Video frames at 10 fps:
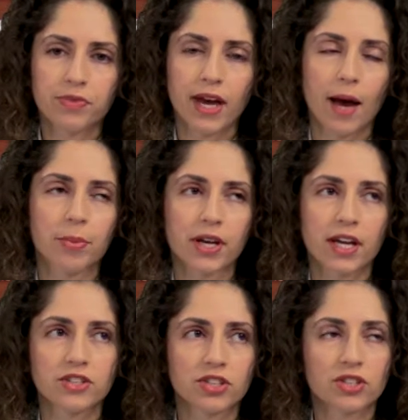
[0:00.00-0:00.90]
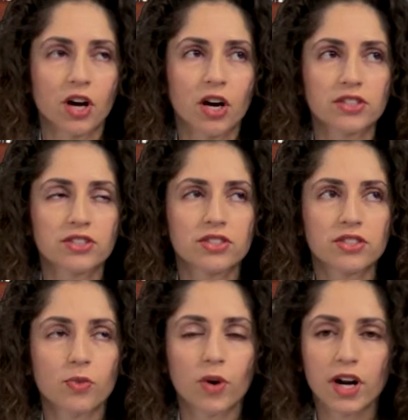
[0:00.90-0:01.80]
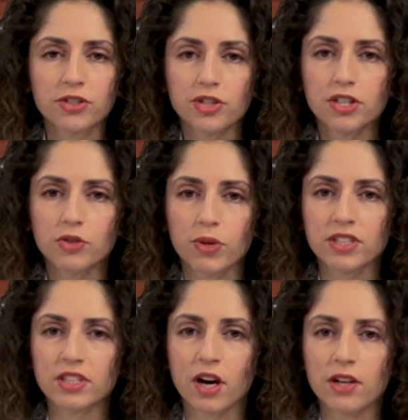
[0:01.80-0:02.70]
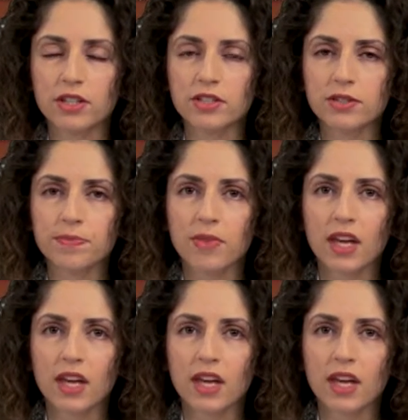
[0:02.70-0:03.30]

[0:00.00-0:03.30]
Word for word: The application costs $120,